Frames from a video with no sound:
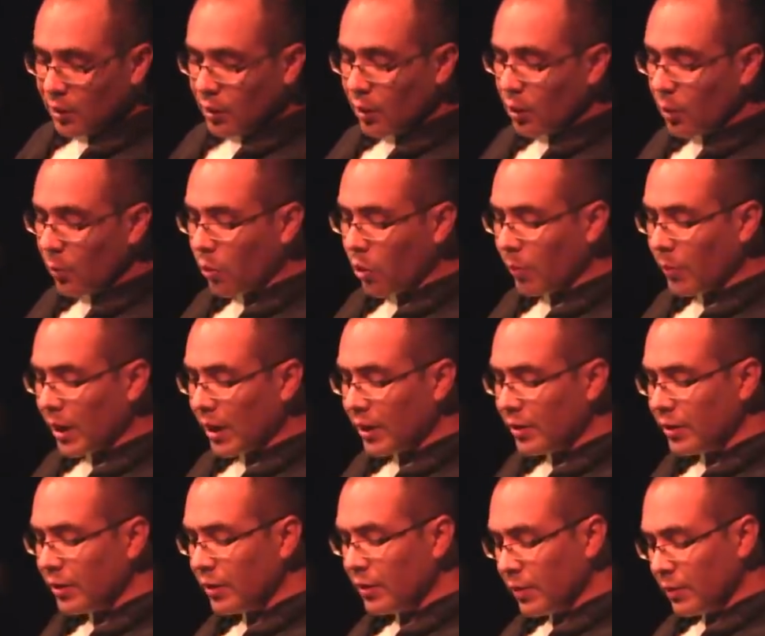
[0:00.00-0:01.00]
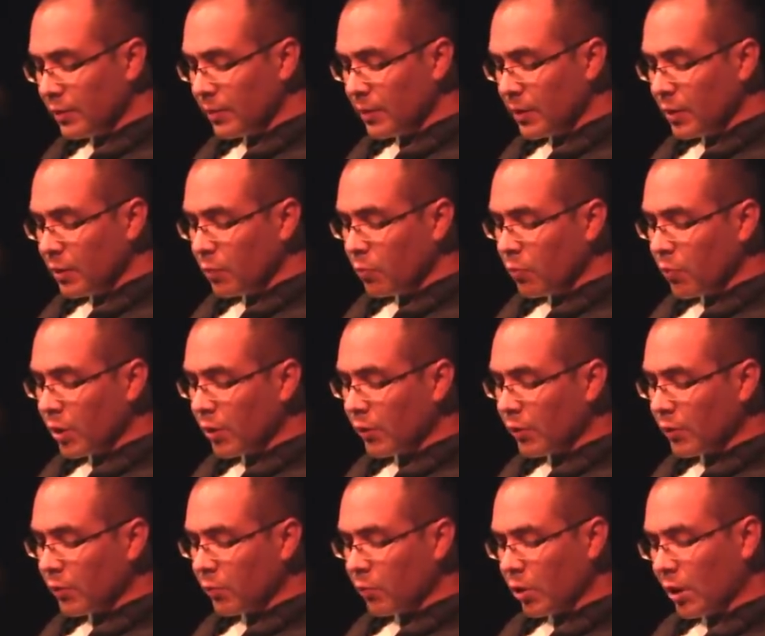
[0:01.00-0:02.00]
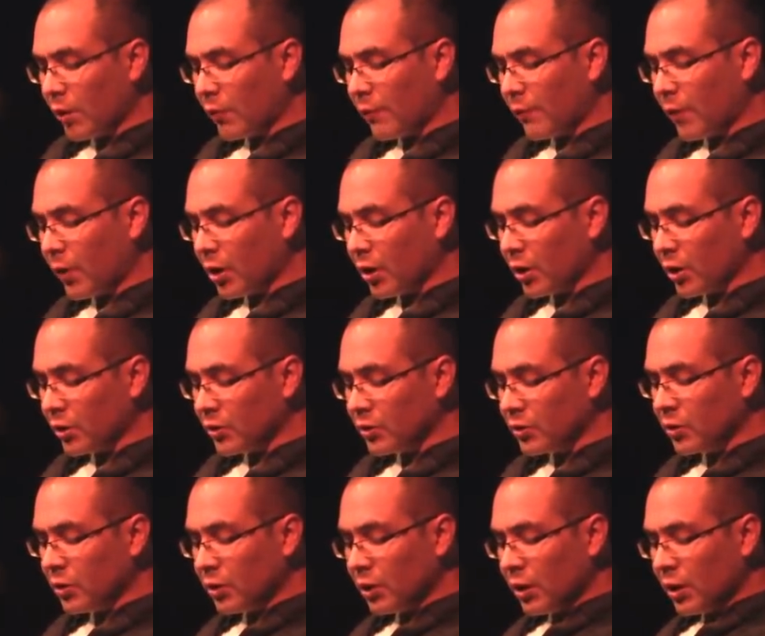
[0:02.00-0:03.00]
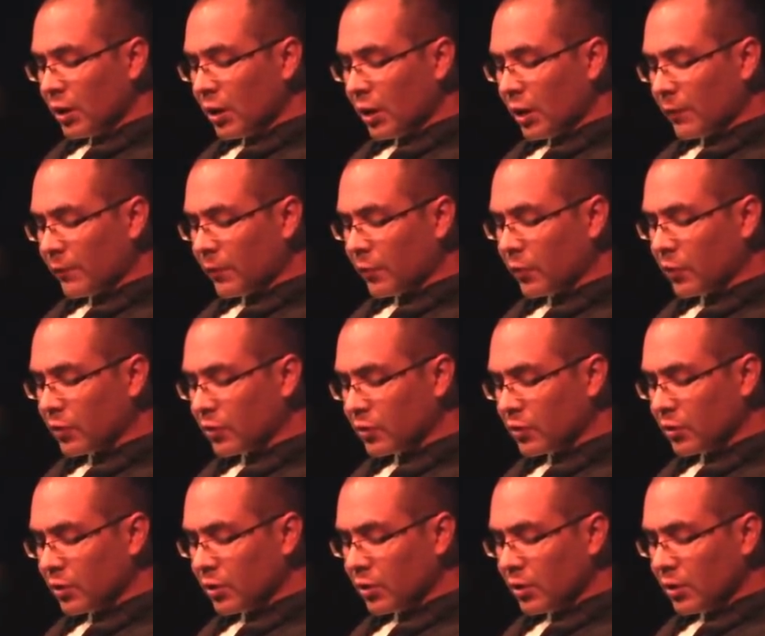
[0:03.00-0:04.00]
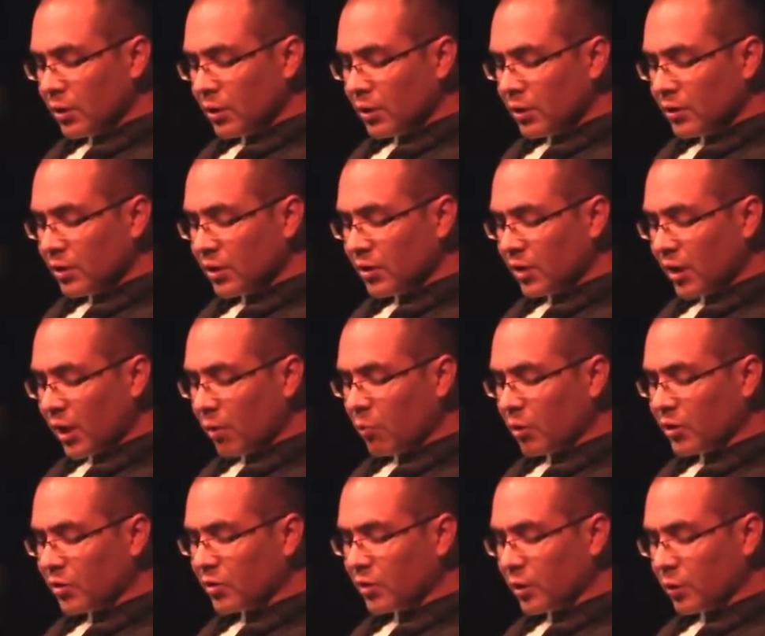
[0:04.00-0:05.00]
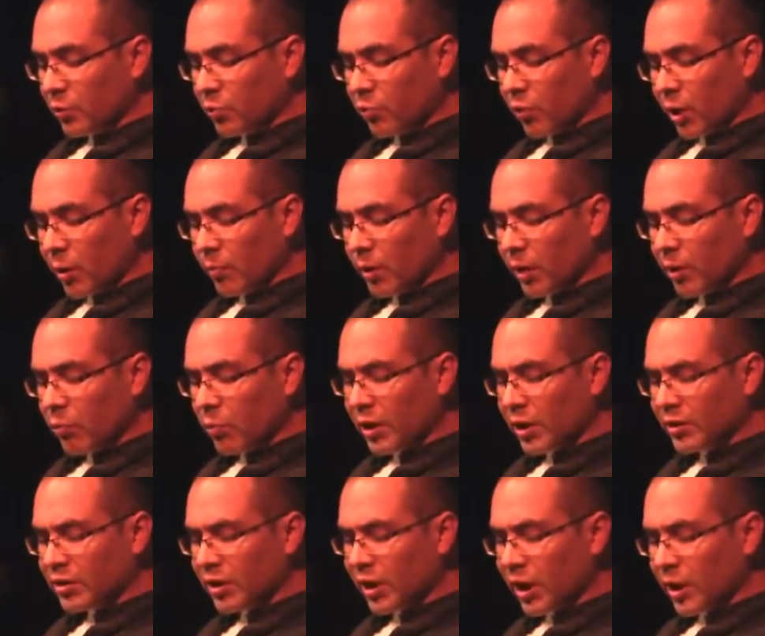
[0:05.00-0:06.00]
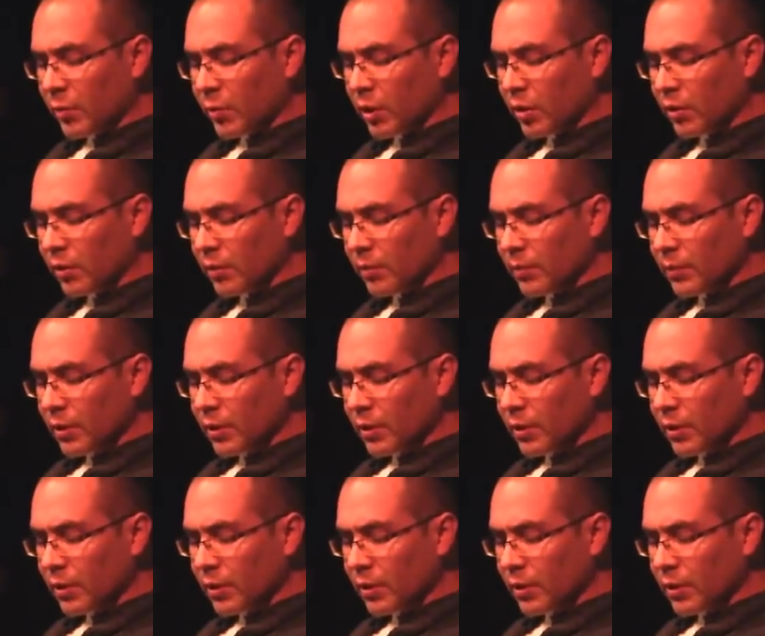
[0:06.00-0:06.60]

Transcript: Lobo abided, without, without focus at first, since he was still trembling with excitement.